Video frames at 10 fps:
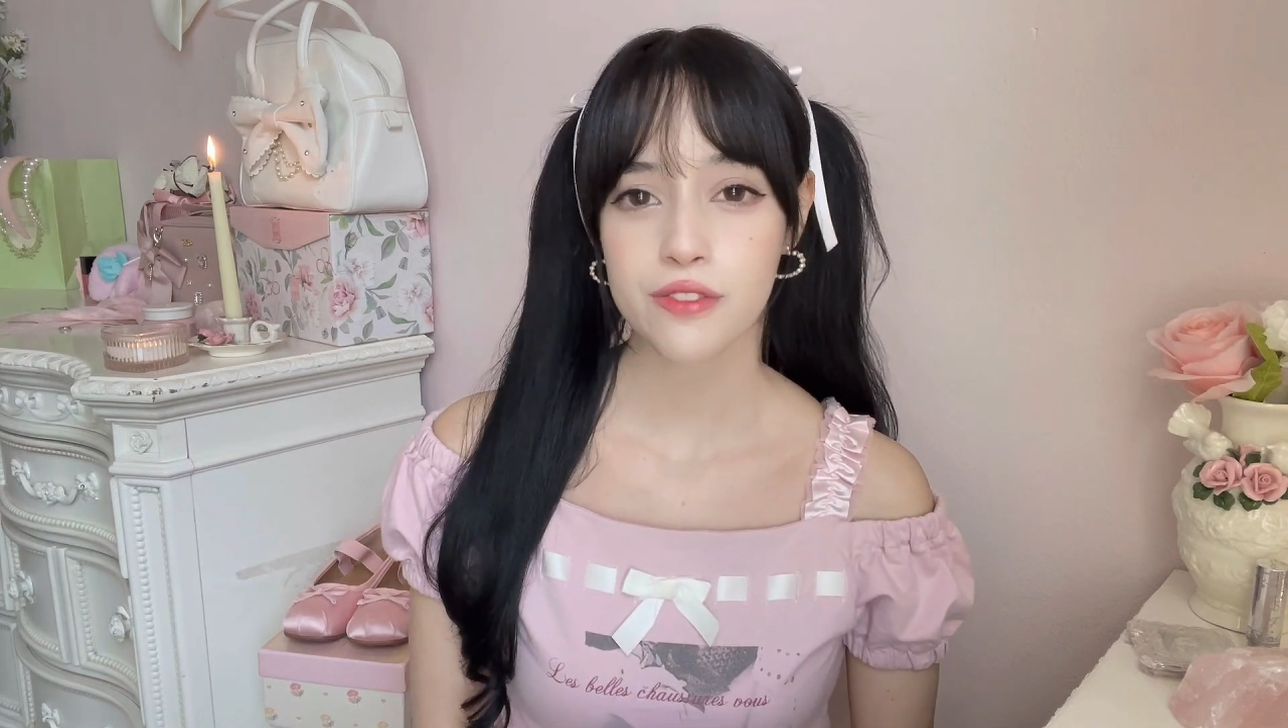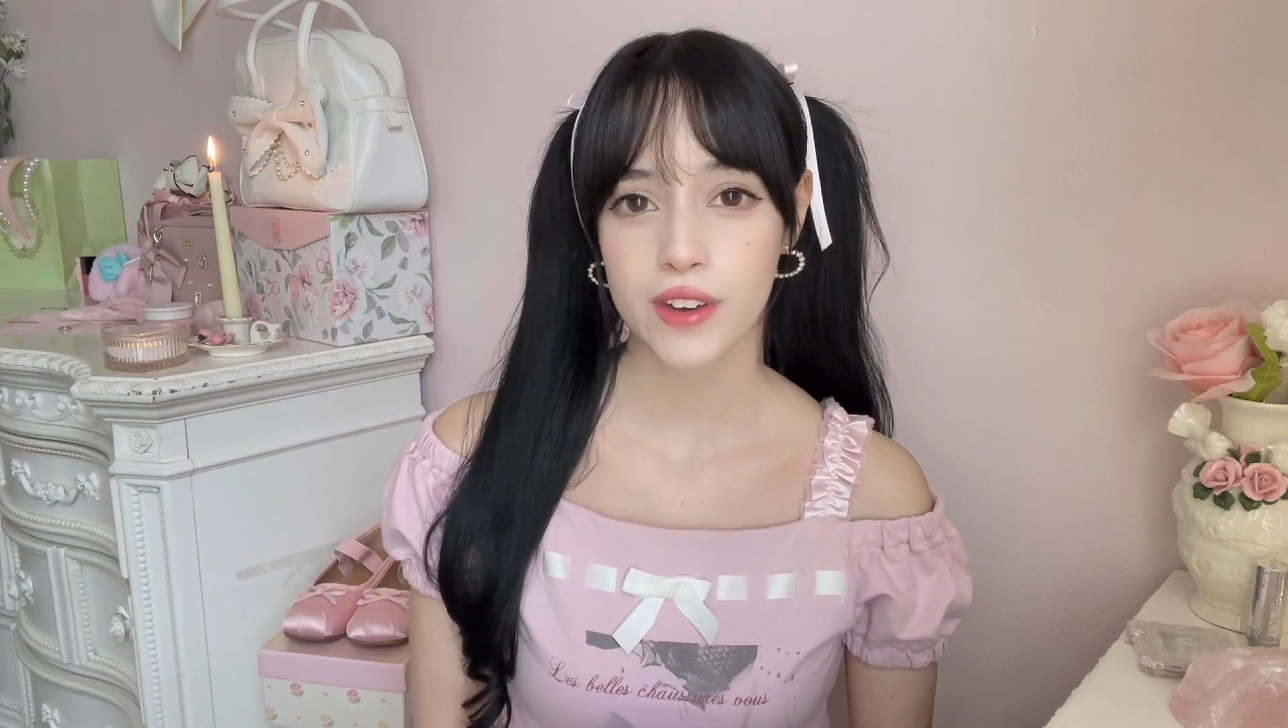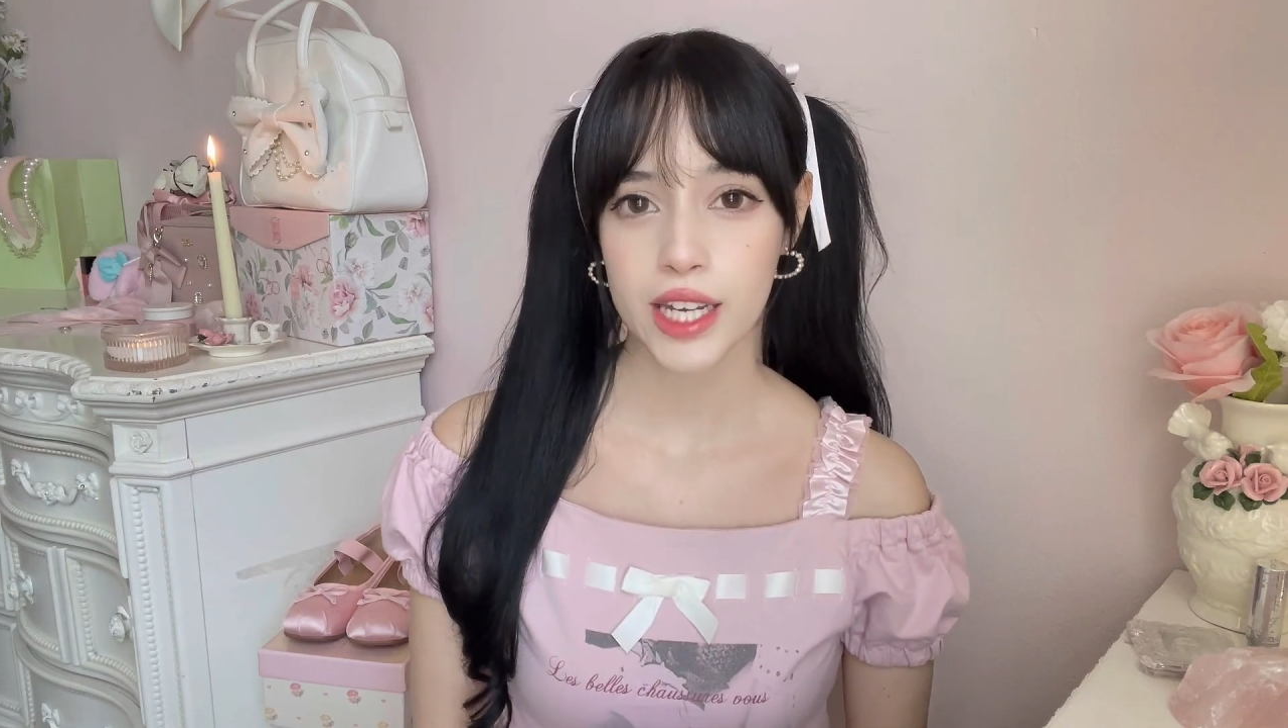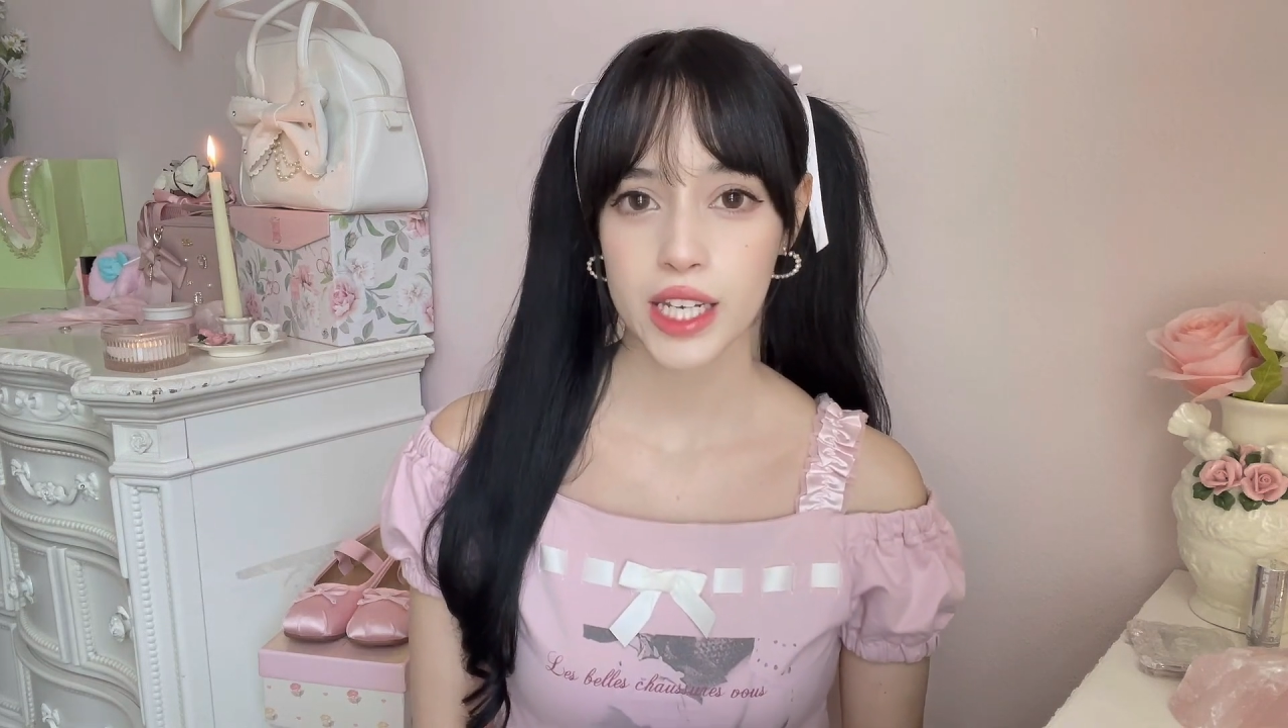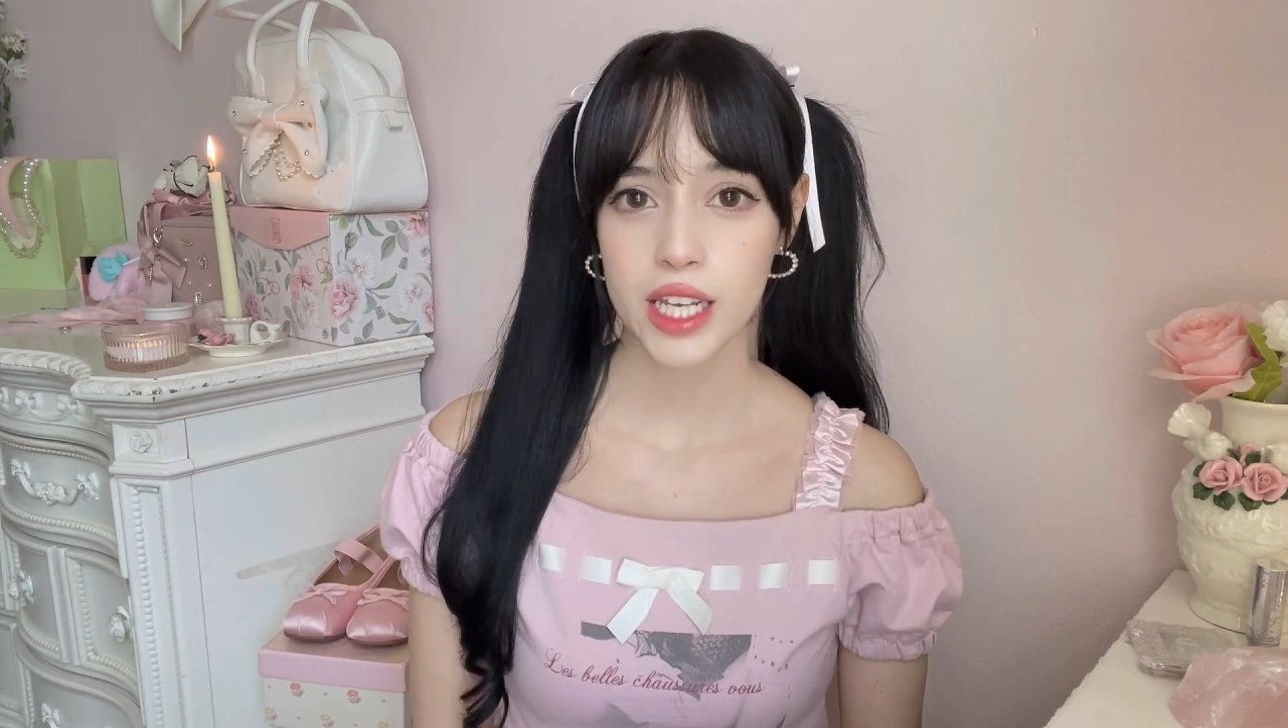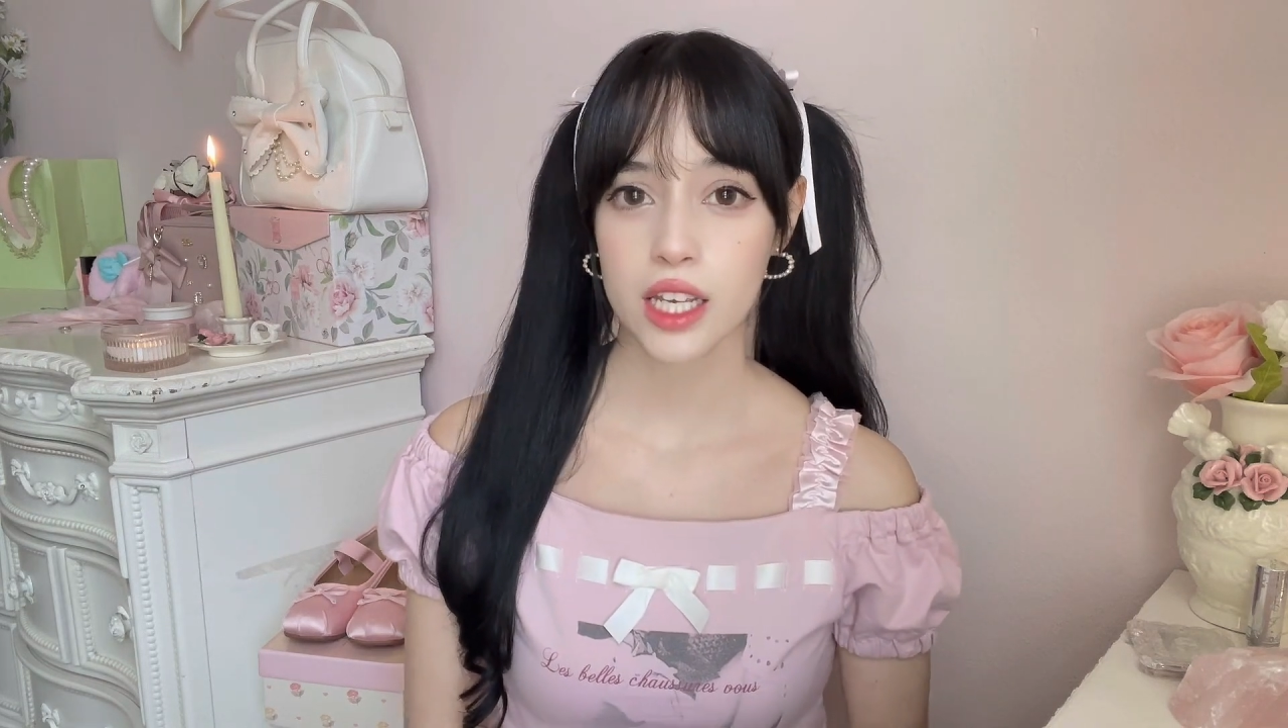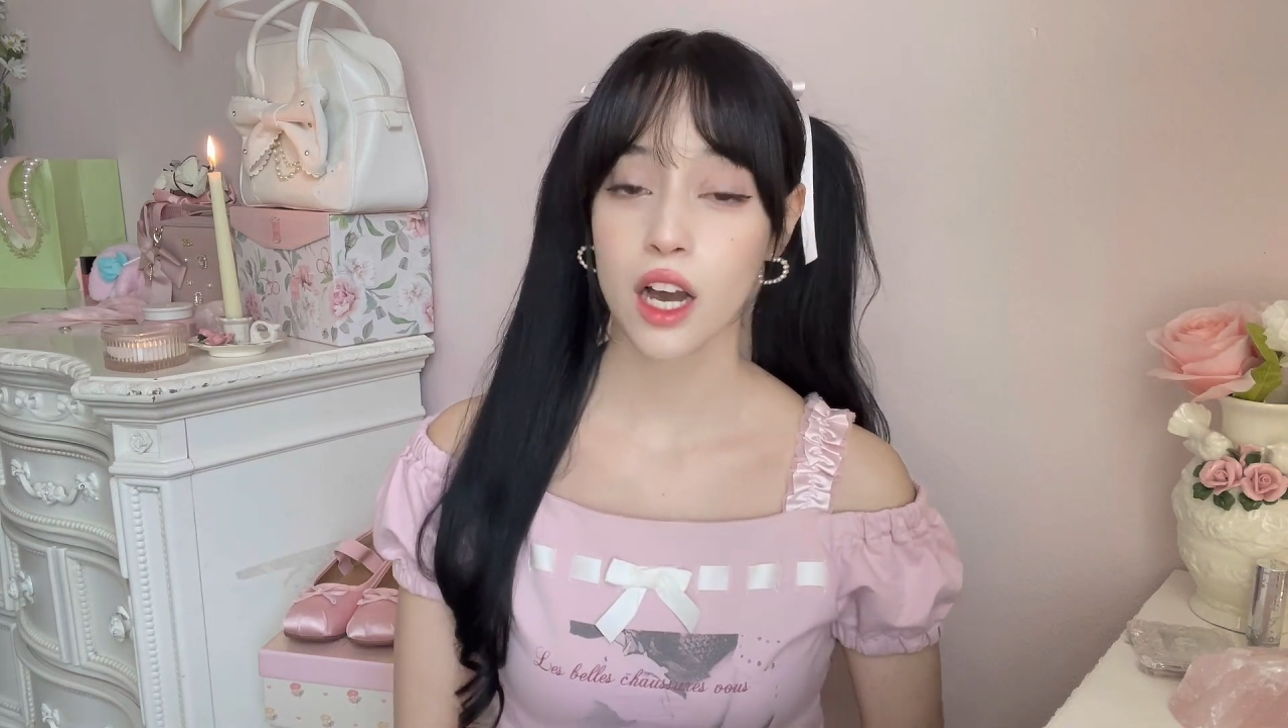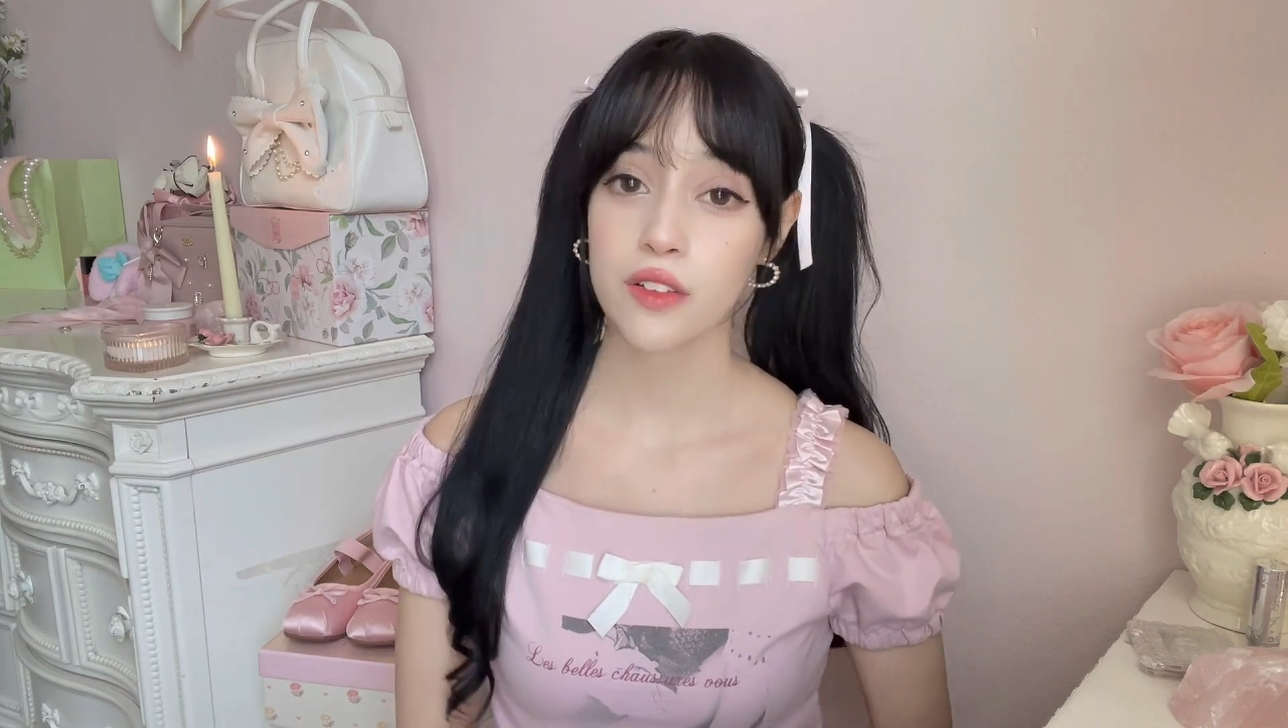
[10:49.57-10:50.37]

finding